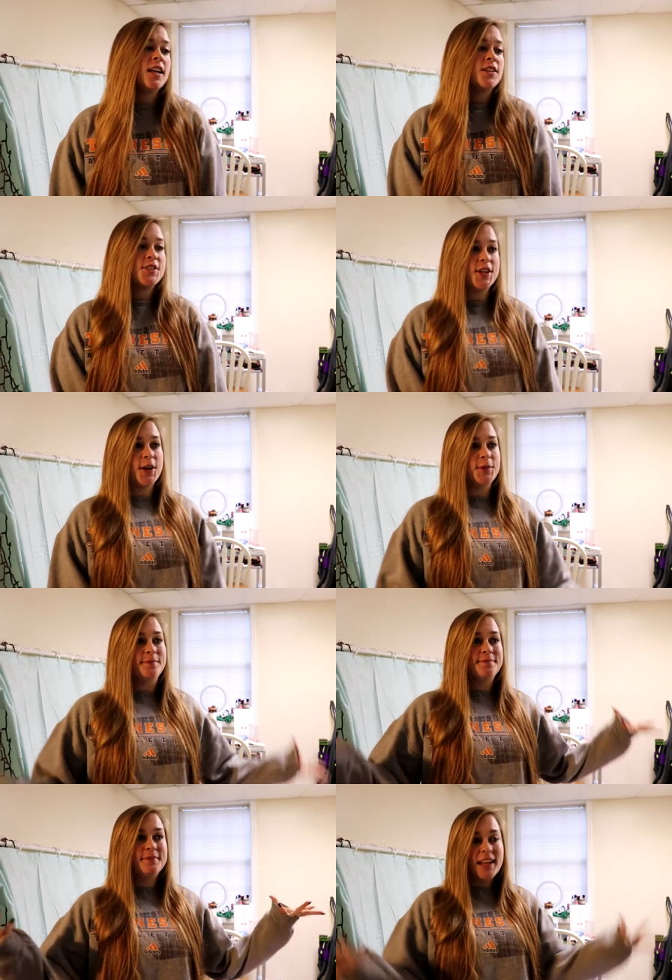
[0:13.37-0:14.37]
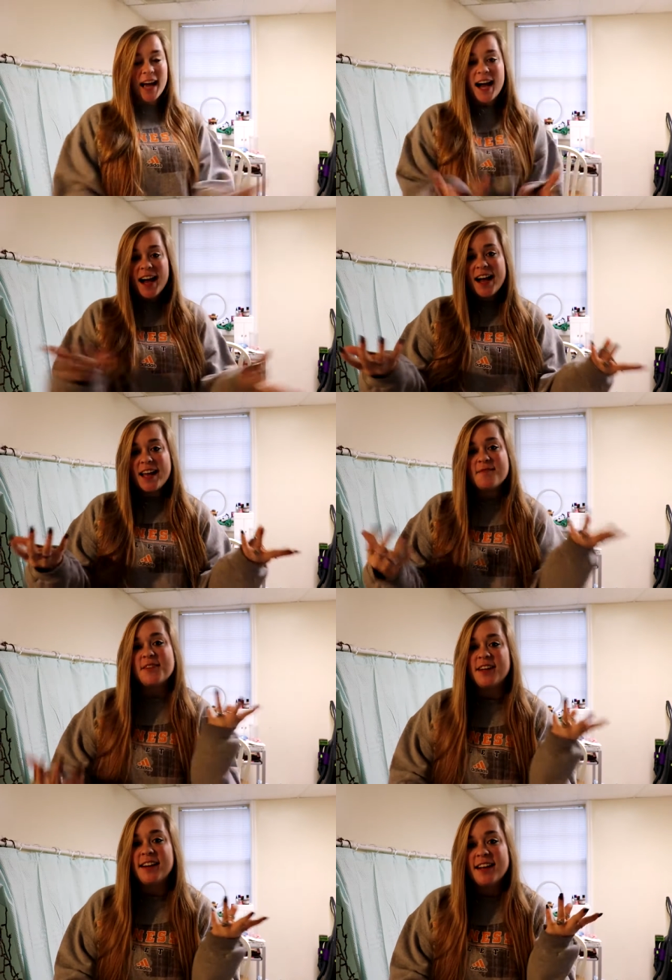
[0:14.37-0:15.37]
So, I am
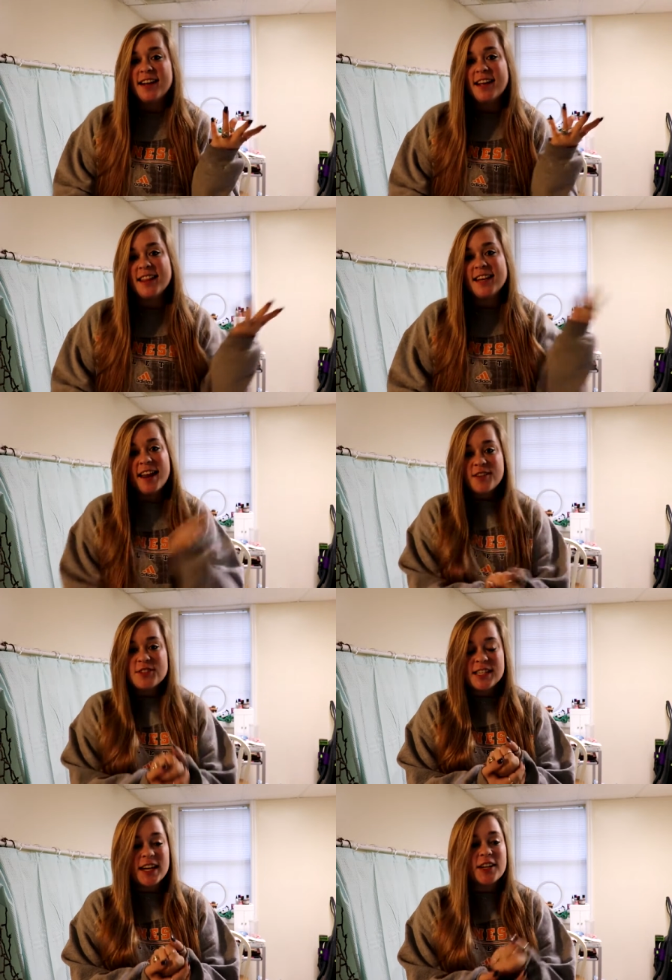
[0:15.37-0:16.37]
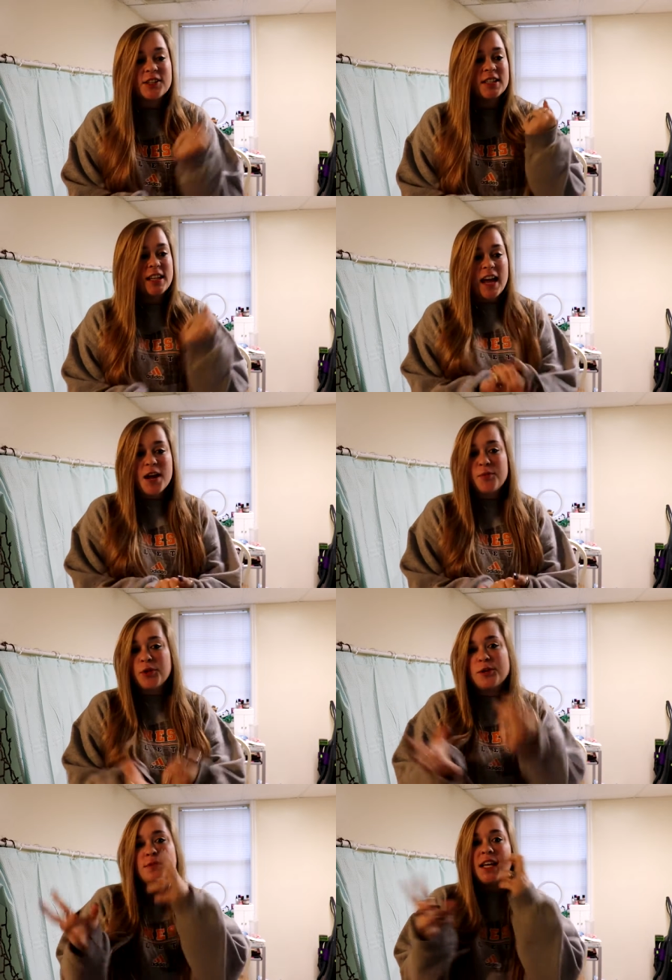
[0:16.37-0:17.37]
cleaning the downstairs game
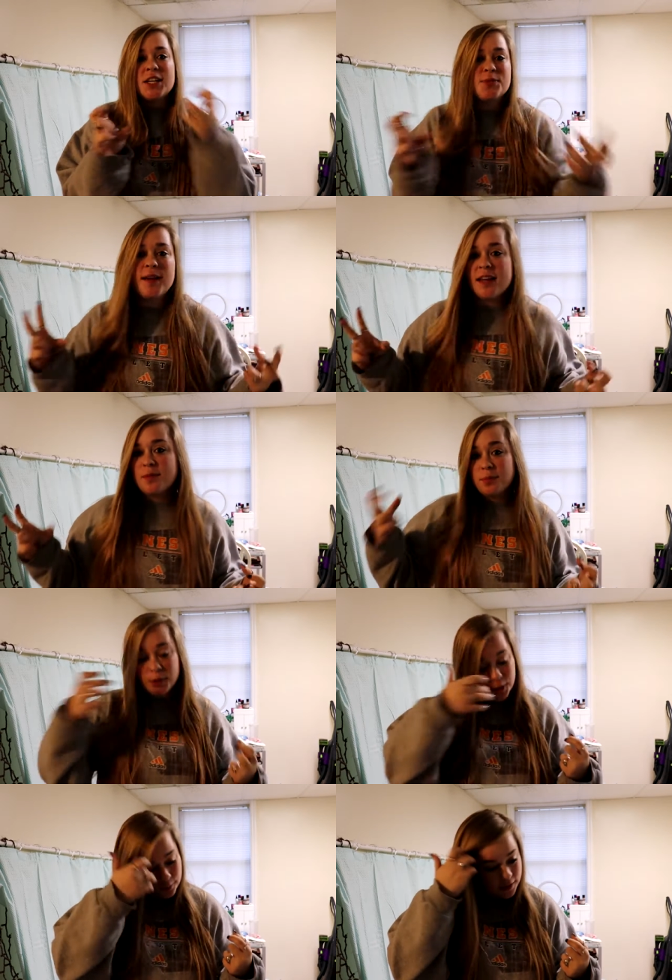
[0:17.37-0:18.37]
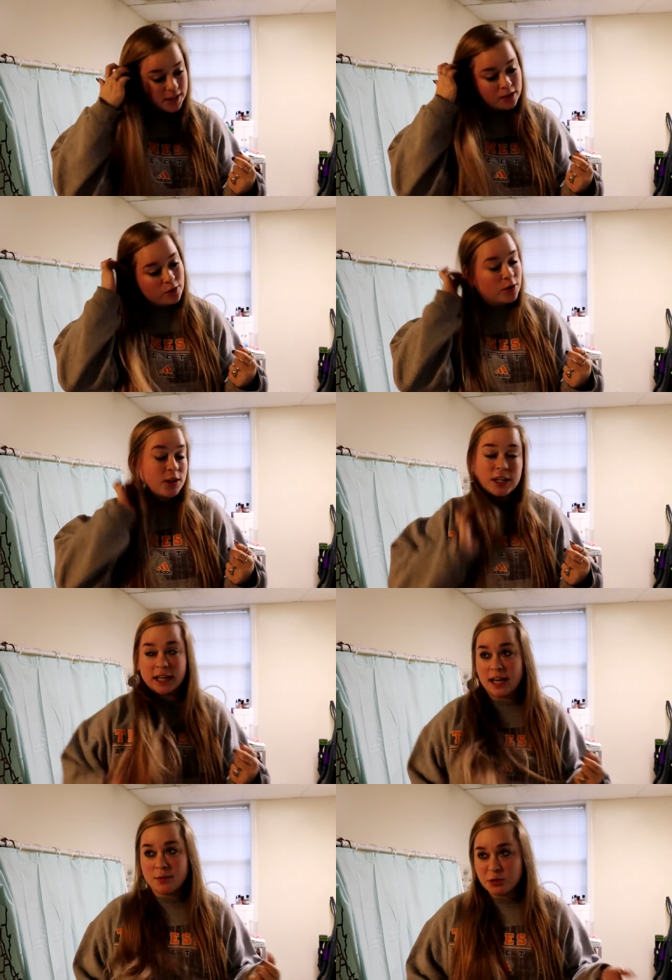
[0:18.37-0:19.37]
room slash makeup room. It's no longer a
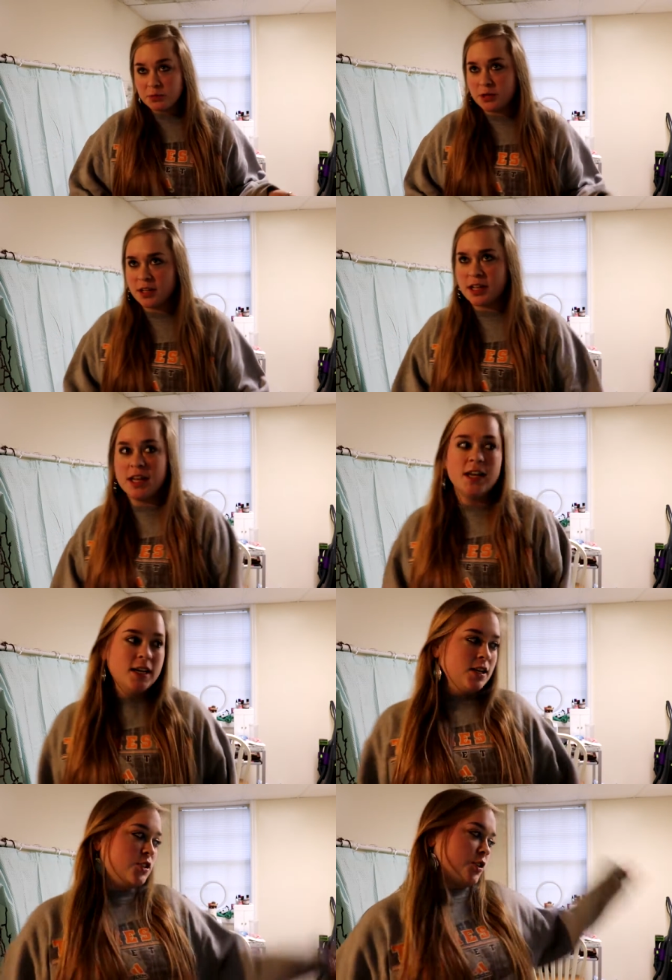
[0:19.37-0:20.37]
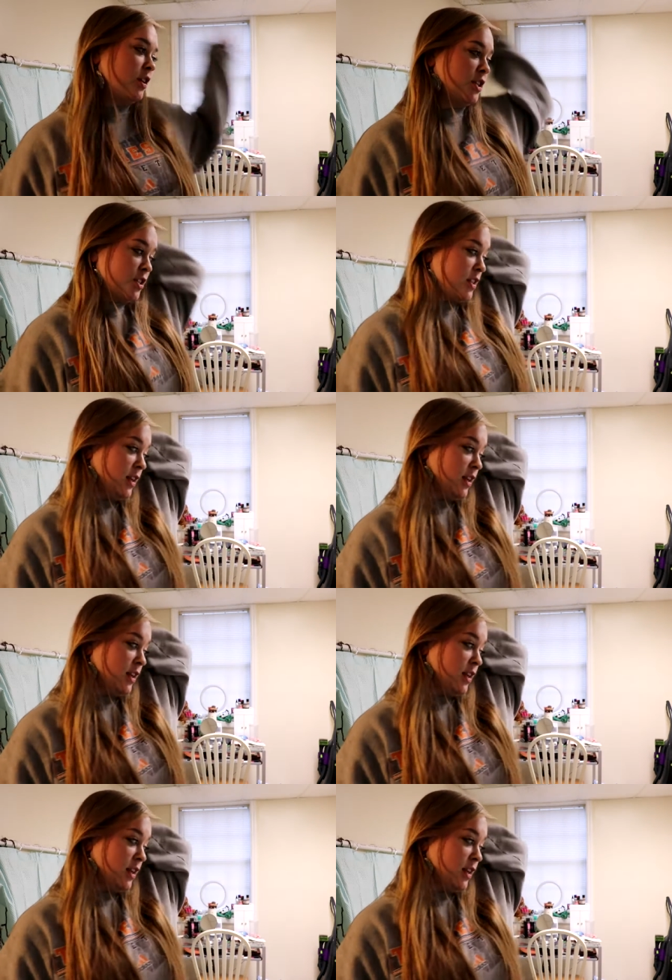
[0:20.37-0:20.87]
game room, really. It's really just